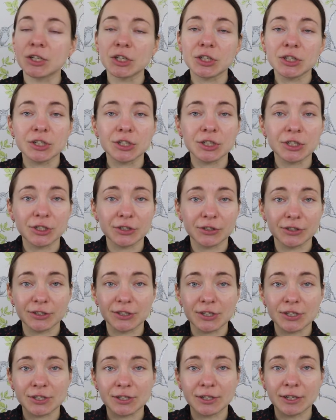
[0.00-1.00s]
Sugar
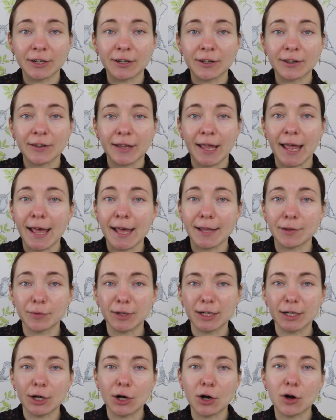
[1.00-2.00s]
Skull and
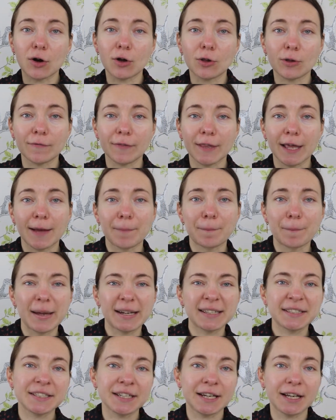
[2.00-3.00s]
we know all of that
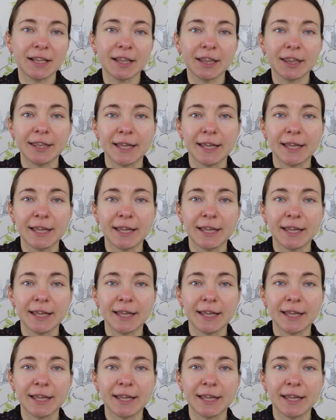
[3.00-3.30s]
Mexican